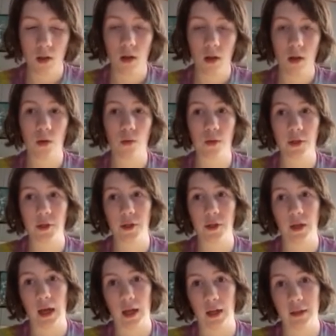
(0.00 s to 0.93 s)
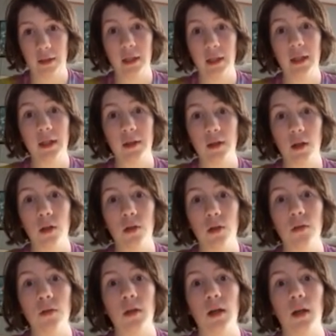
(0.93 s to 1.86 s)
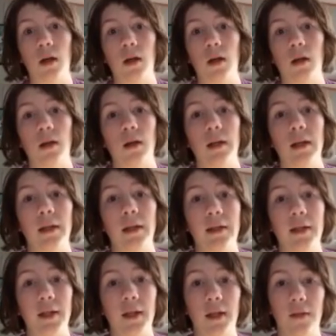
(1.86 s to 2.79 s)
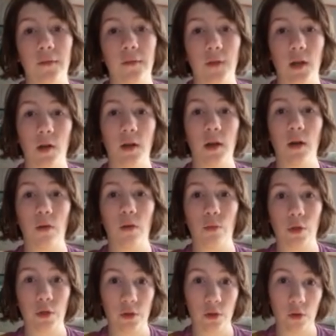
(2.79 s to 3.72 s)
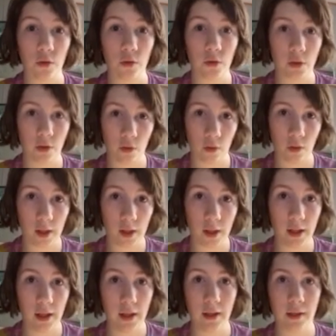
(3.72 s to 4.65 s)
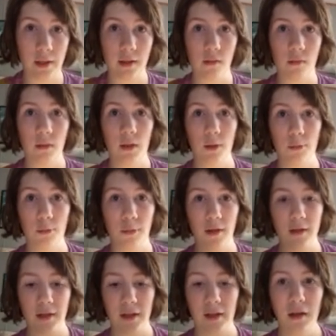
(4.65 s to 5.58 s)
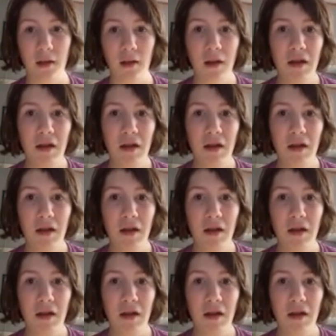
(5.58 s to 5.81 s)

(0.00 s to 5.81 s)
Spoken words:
Originality, though, it's a very original story, and some of you might say,